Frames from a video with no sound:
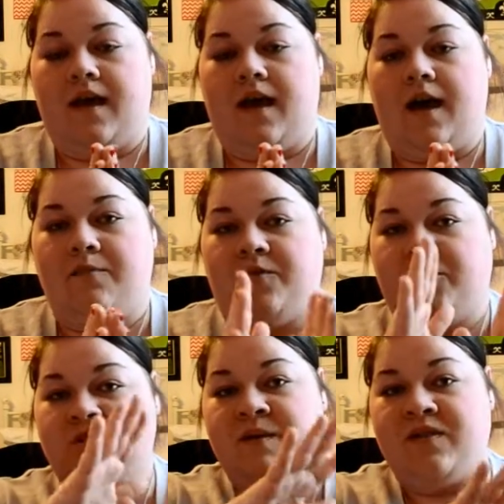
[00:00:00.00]
The
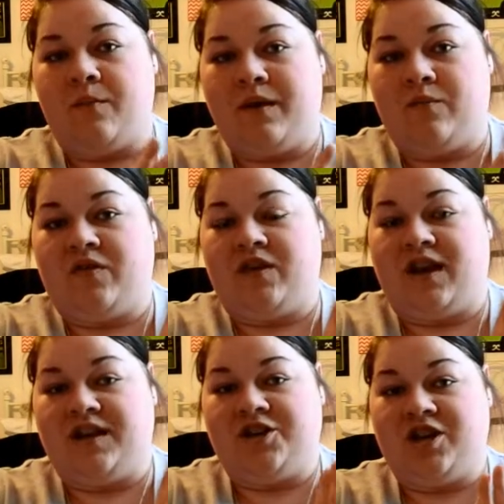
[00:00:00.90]
first month I'll meet with the
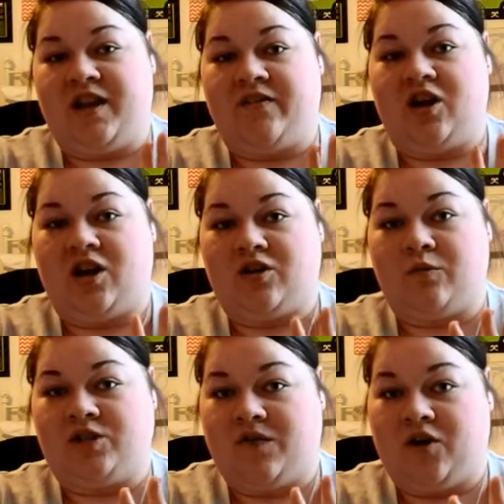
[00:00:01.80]
dietitian and the doctor,
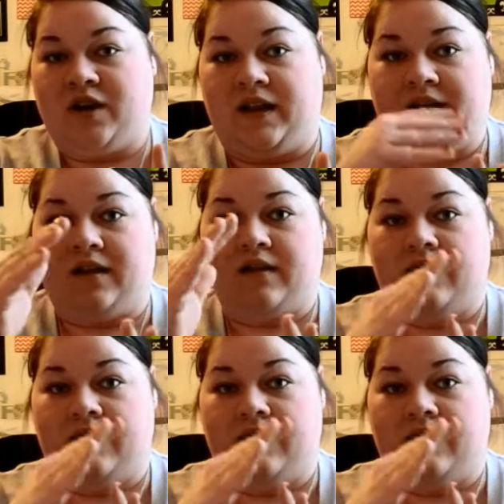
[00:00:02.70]
which I've already did.